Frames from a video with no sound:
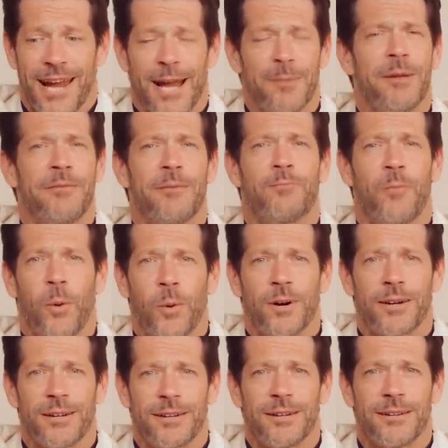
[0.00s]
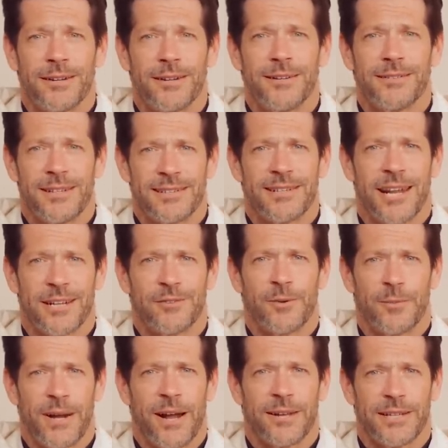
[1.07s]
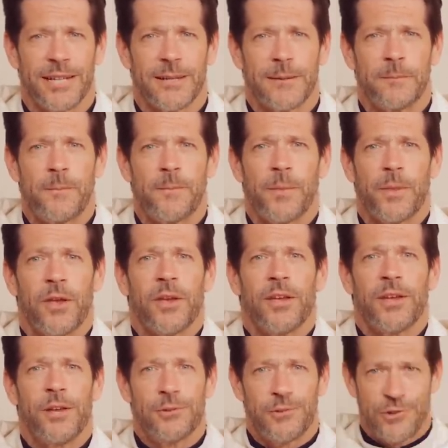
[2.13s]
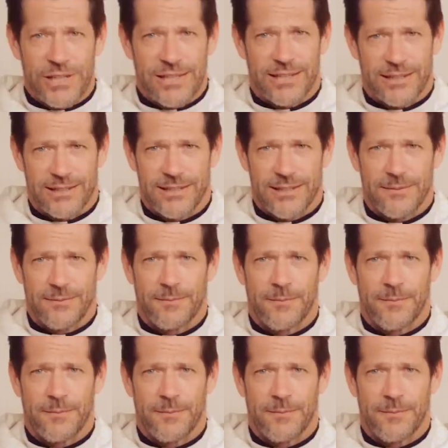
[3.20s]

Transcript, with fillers: I'd be even more disconnected from reality. Here's Jesus.